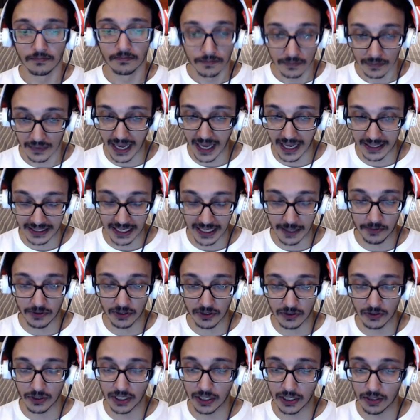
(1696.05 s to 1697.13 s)
yeah,
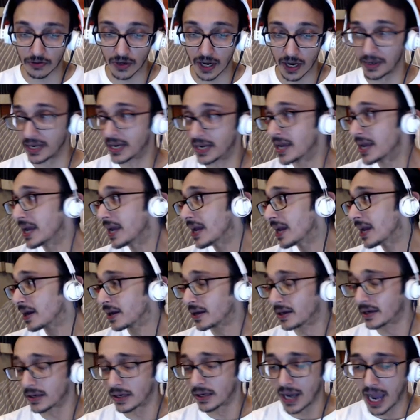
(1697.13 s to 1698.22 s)
that's absolutely true. I mean,
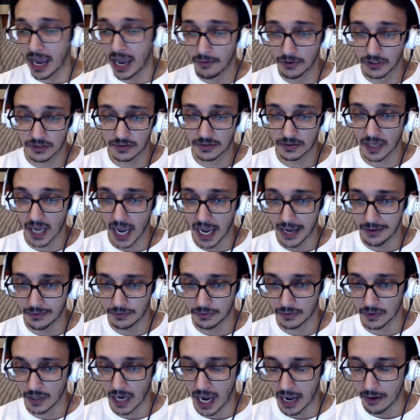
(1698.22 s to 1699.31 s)
uh, I was
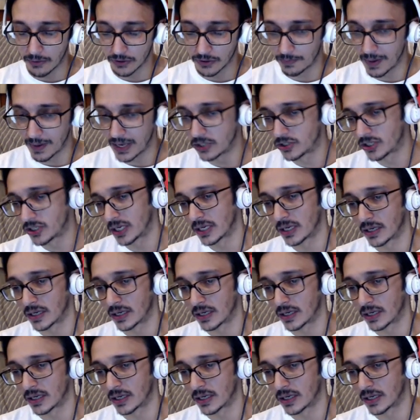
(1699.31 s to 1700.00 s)
I I was